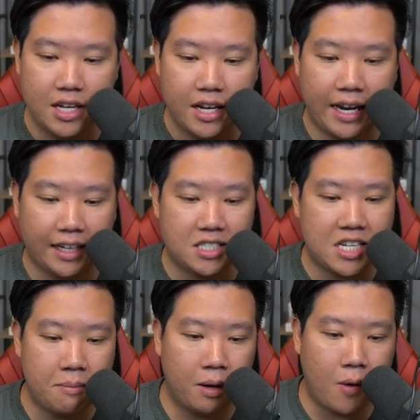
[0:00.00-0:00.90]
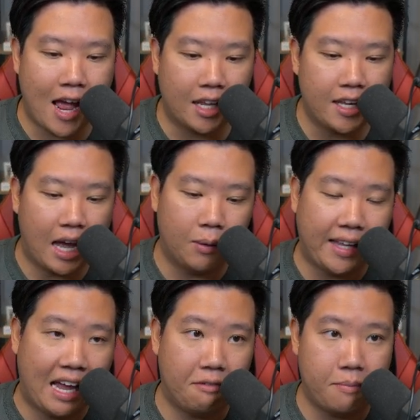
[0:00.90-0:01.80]
And I can set my rally. I will
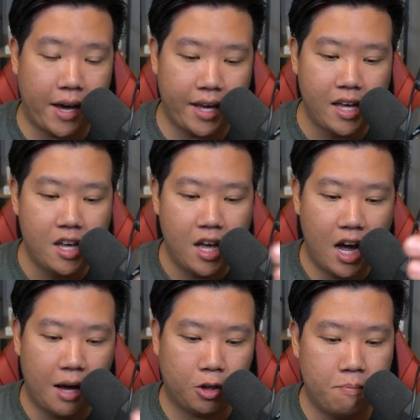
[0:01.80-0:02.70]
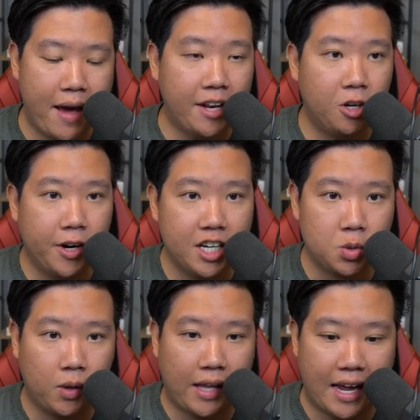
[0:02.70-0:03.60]
have my commander and
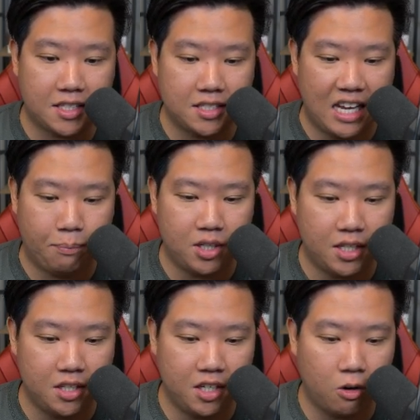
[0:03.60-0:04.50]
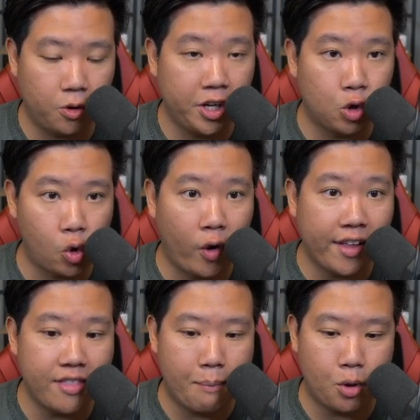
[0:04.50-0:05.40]
as well as deputy in here, or hero
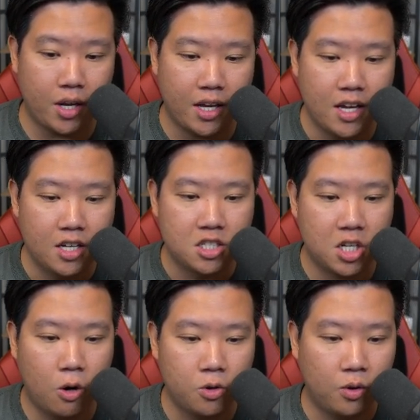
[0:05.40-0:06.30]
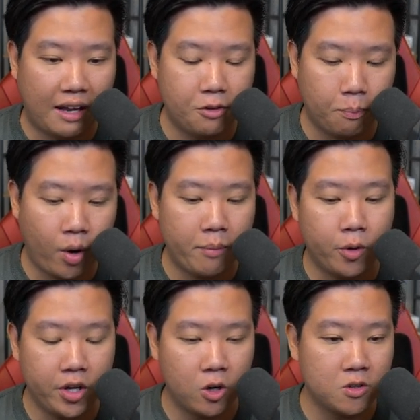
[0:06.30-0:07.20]
and deputy. So you'll have your
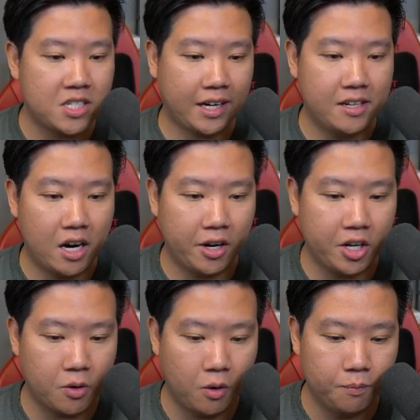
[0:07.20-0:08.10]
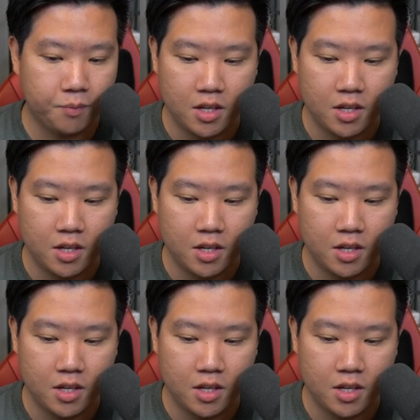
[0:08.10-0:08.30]
primary hero, secondary hero.